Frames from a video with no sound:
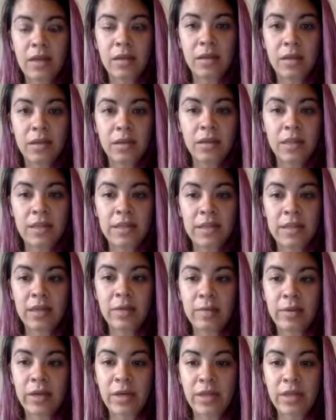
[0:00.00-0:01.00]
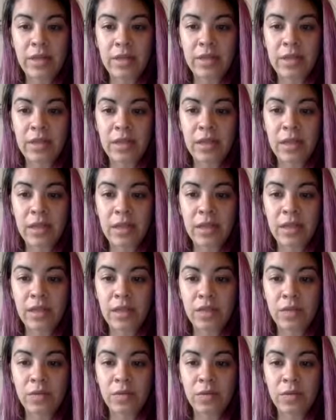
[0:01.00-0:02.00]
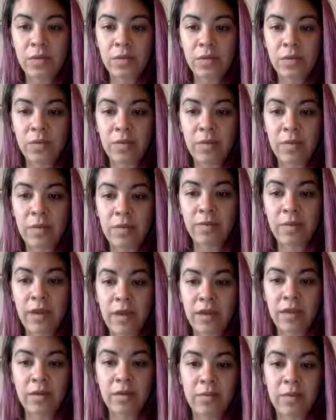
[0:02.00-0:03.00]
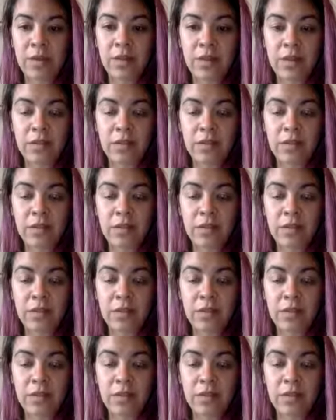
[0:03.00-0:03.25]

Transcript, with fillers: all these sale prices and it's only giving me the regular ones.